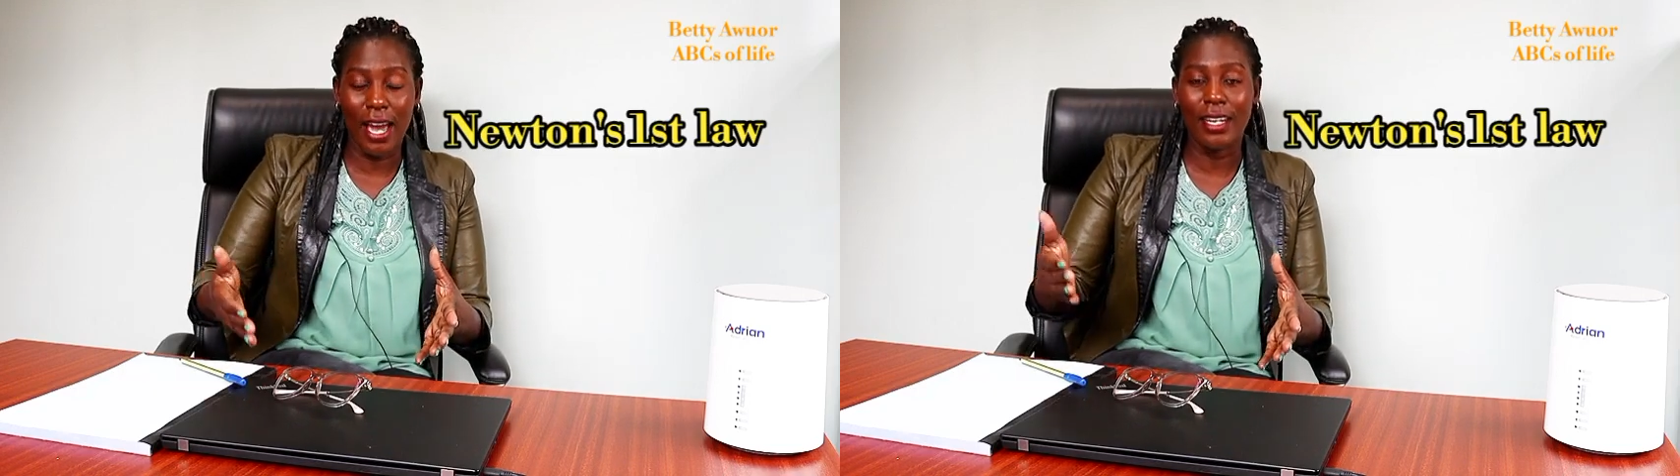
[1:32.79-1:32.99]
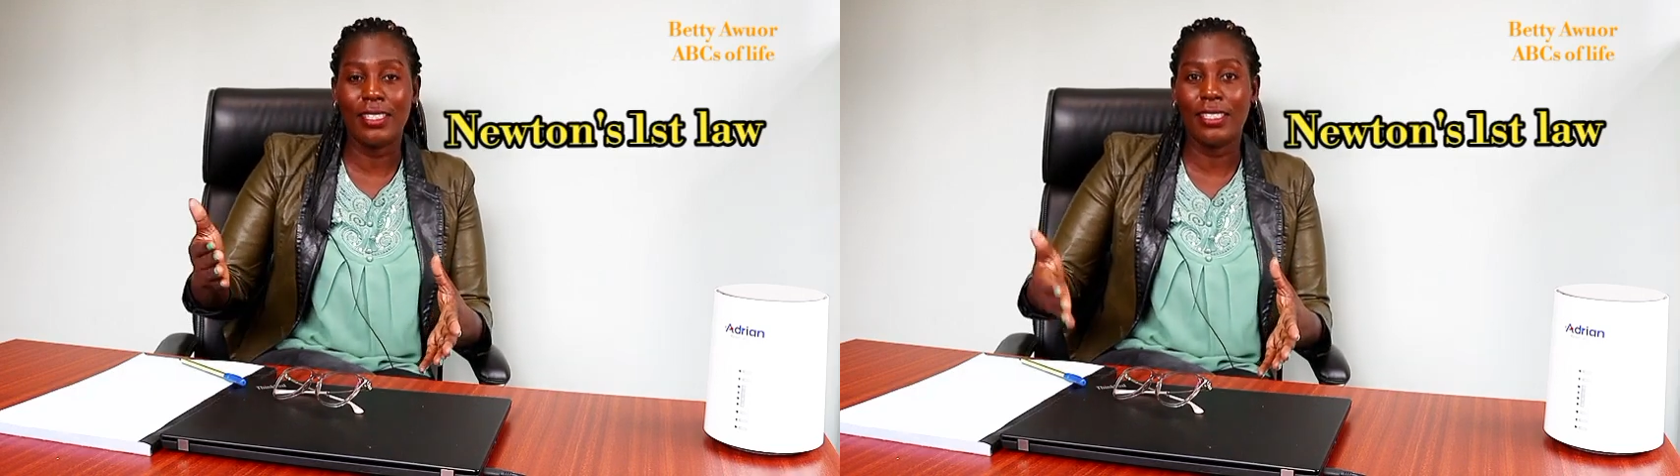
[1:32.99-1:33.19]

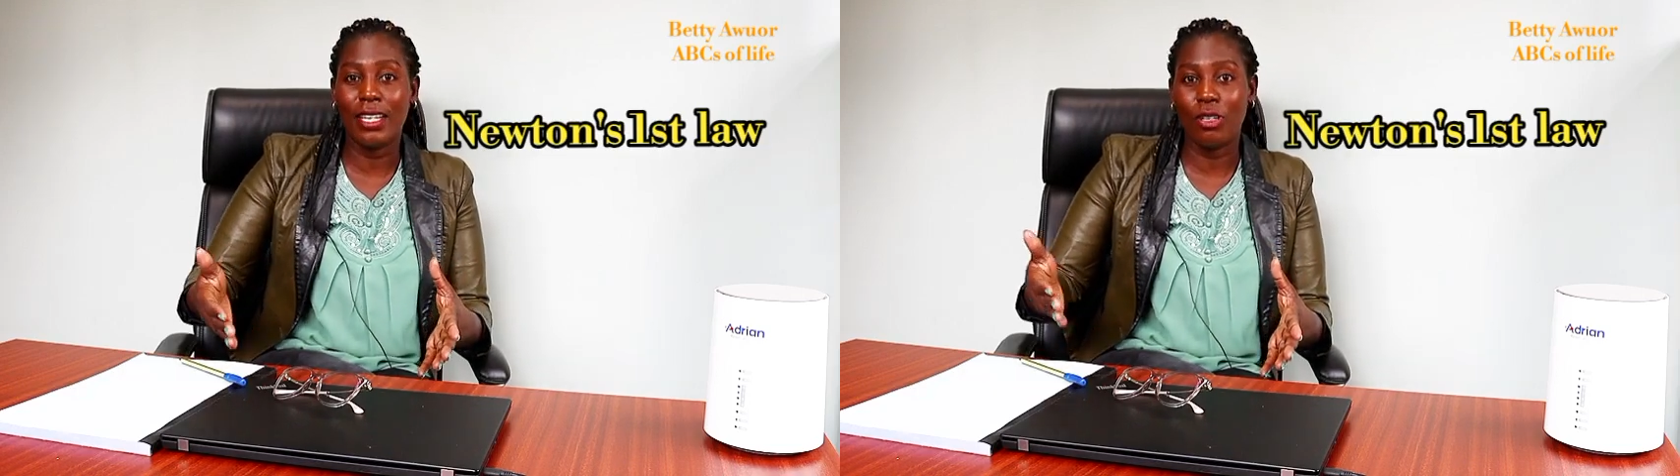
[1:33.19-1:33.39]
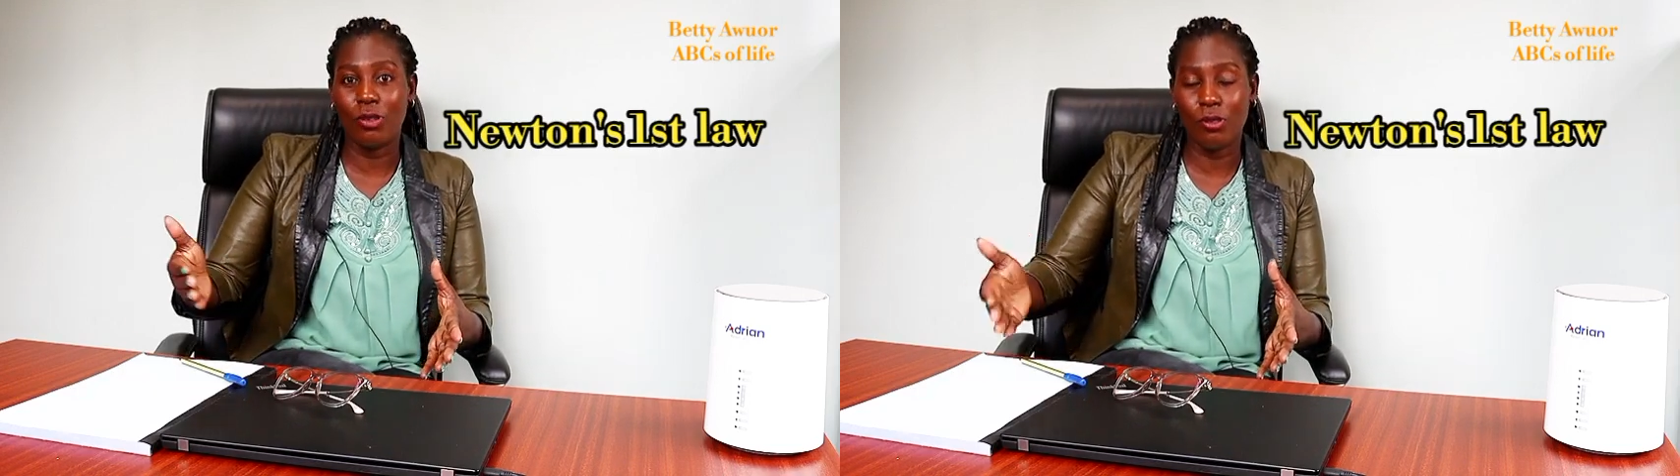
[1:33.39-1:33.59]

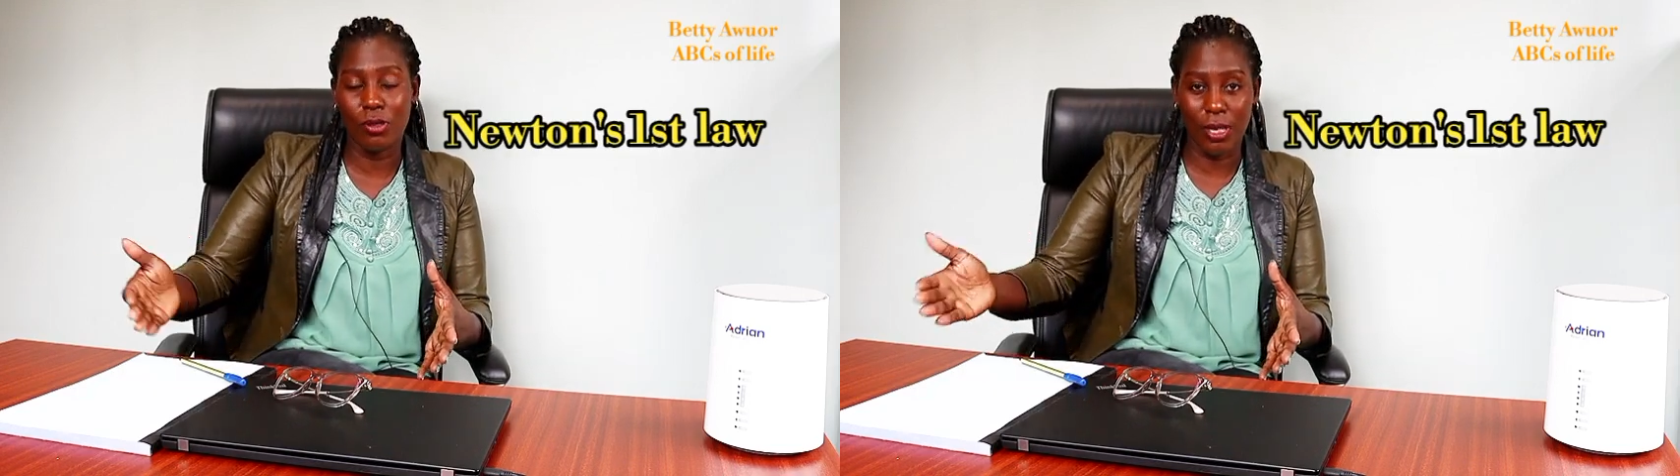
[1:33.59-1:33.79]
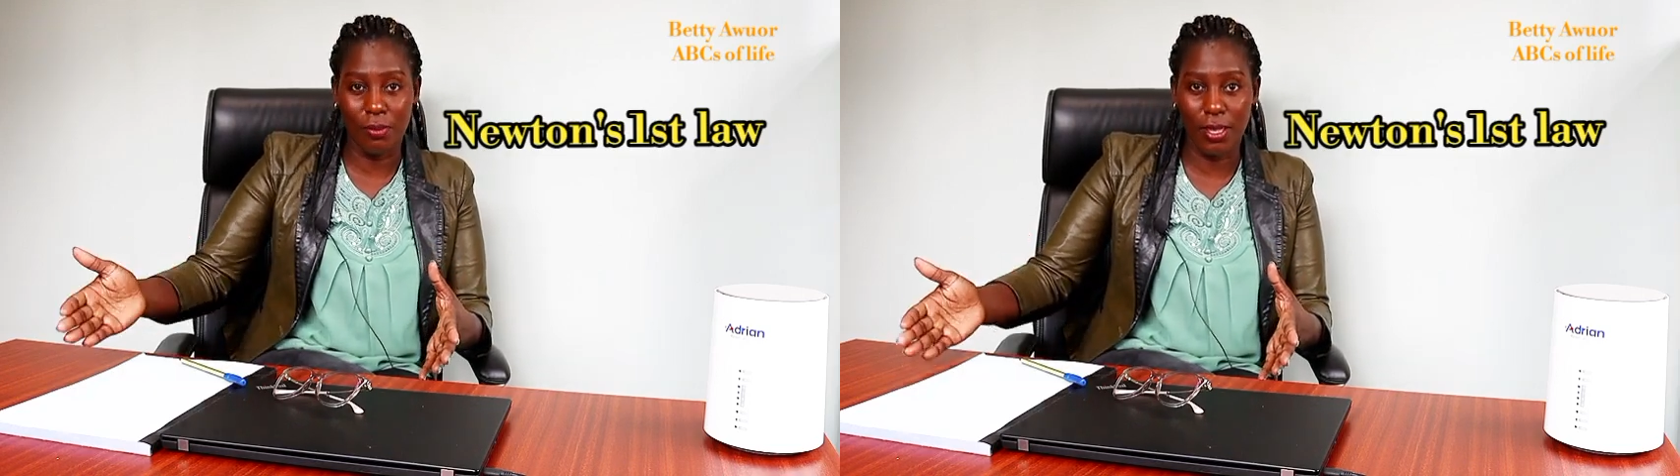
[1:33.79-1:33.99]
until you do
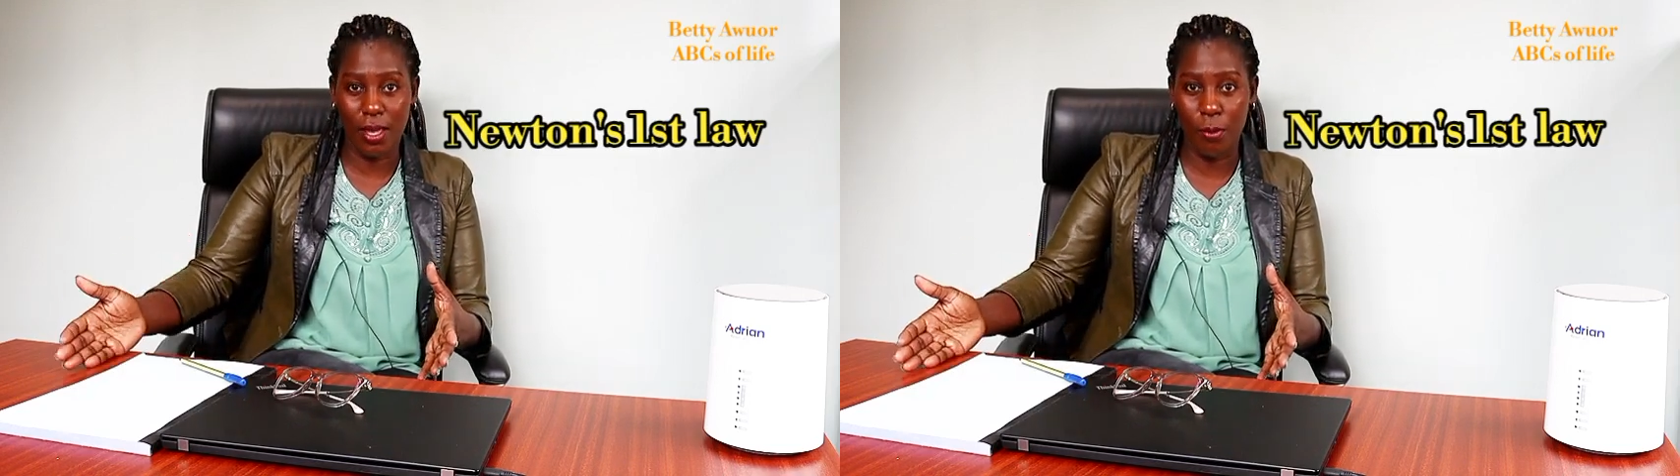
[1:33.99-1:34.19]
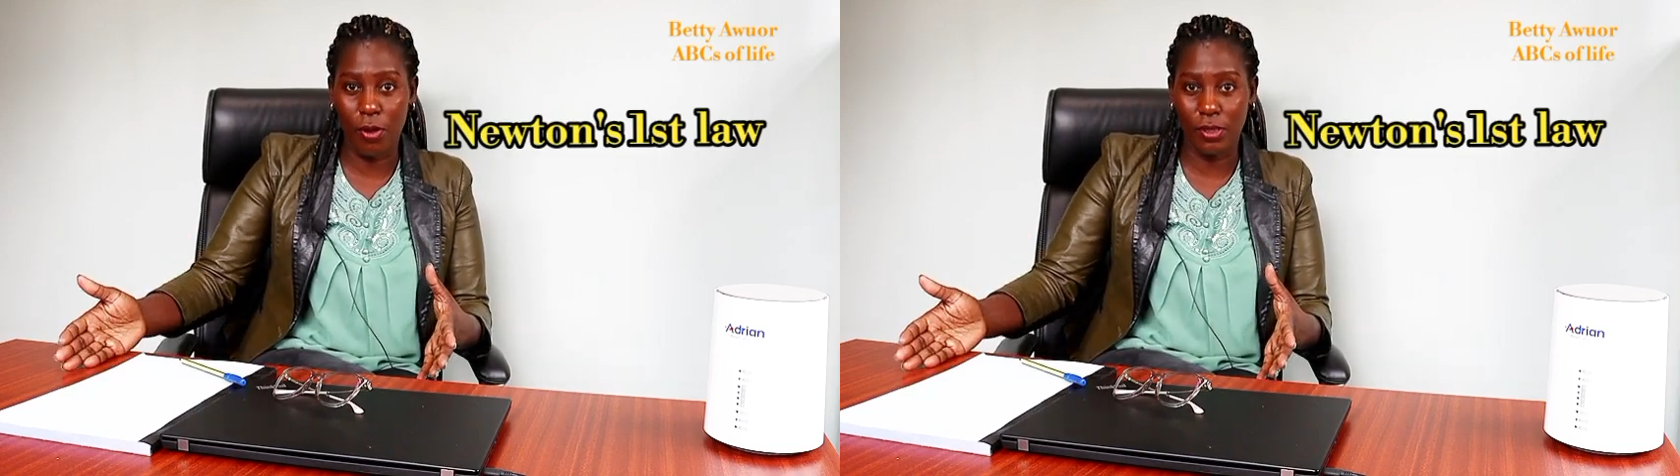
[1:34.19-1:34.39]

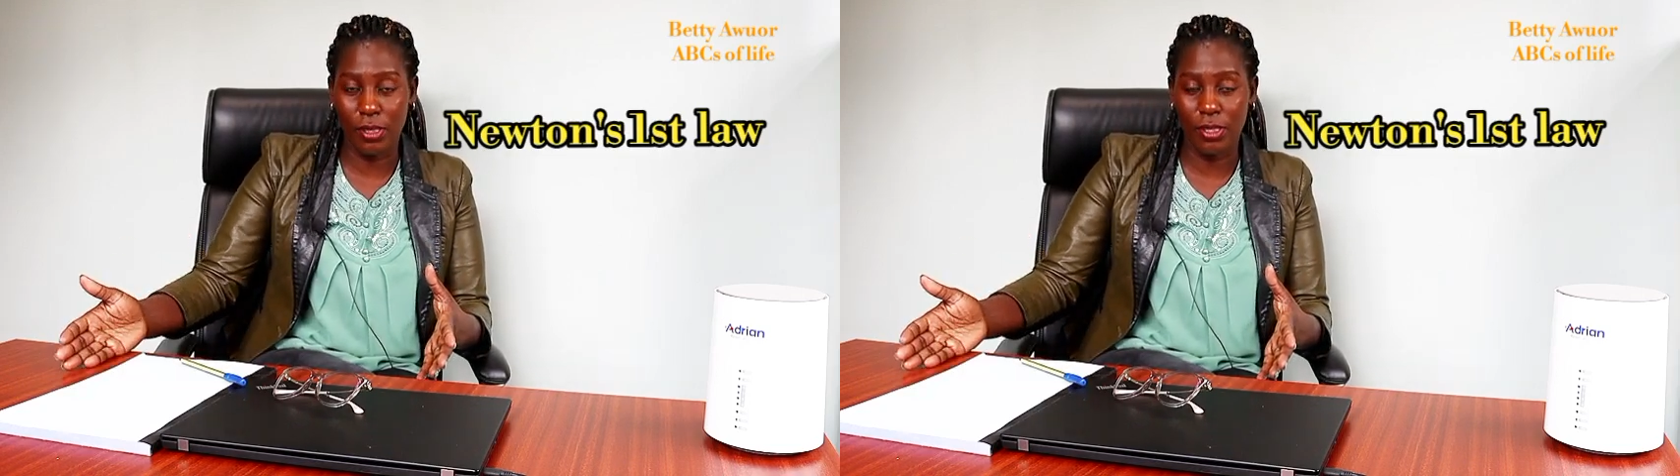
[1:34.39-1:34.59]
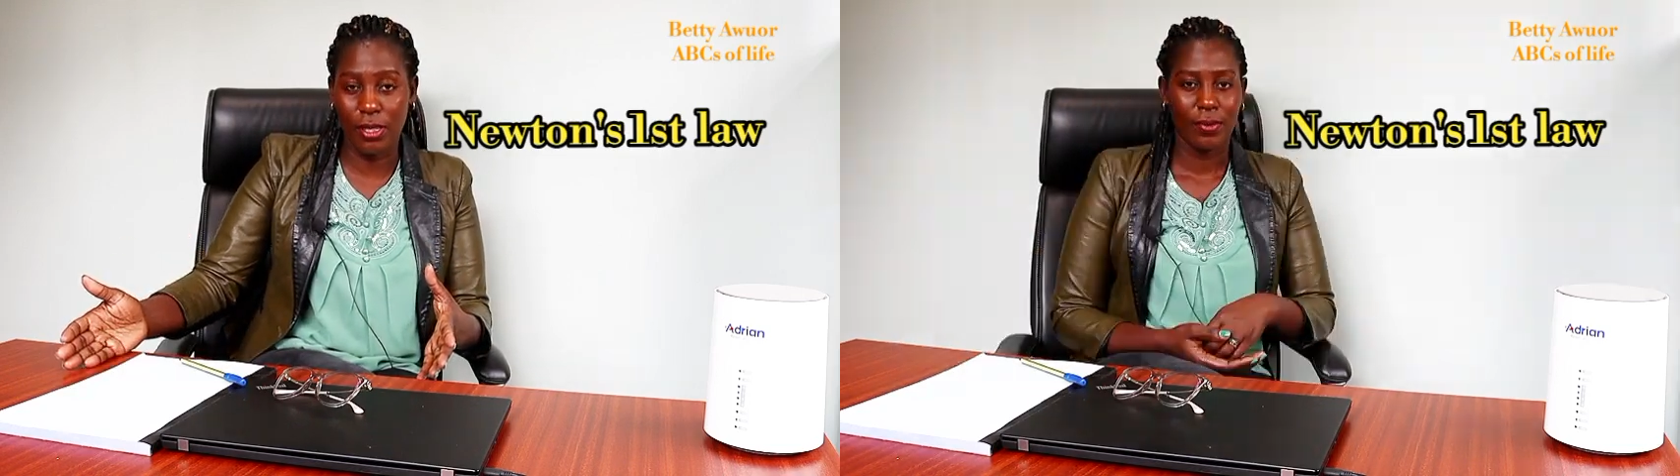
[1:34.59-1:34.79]
something about
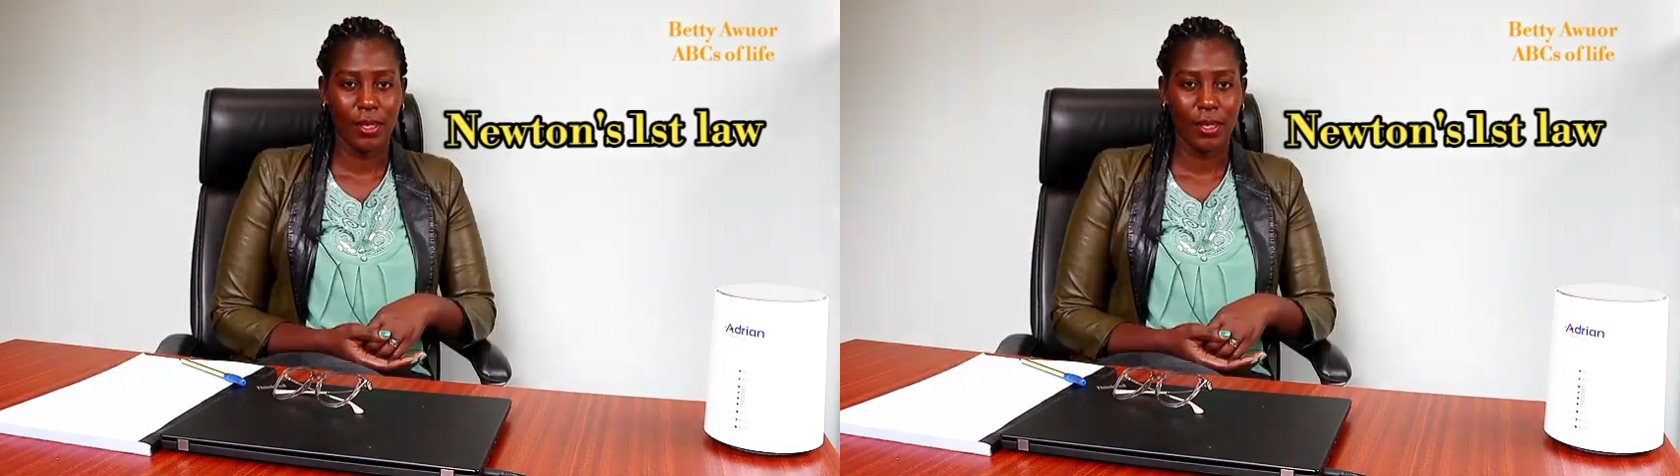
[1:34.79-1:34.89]
it.